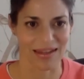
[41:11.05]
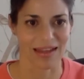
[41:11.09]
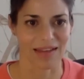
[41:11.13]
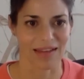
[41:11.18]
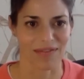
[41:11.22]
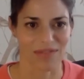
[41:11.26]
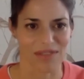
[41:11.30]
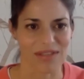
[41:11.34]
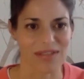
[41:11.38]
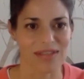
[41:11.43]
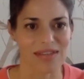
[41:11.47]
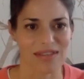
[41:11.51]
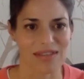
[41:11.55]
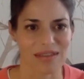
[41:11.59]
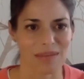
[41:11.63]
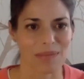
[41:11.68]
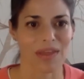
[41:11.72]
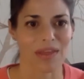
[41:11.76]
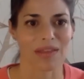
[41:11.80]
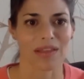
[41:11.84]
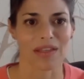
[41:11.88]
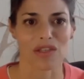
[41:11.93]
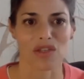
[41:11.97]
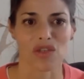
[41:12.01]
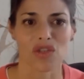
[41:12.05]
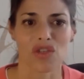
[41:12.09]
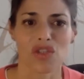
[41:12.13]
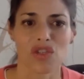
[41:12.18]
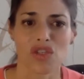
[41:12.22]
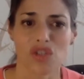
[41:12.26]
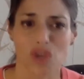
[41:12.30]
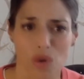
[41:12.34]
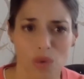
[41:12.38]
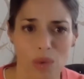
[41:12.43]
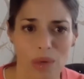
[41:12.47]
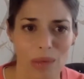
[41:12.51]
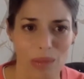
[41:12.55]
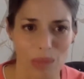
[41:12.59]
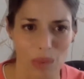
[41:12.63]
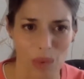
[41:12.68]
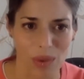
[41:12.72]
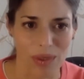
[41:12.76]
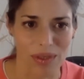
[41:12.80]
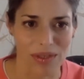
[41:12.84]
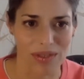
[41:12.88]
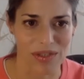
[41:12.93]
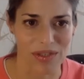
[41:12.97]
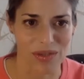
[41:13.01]
if this is something that's so
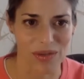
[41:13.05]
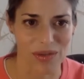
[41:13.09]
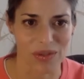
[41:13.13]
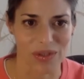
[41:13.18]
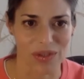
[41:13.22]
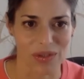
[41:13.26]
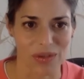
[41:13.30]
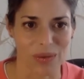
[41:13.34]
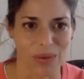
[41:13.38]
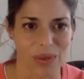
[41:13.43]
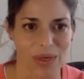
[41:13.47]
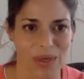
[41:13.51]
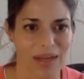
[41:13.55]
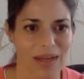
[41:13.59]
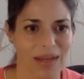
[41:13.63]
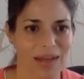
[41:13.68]
important to you,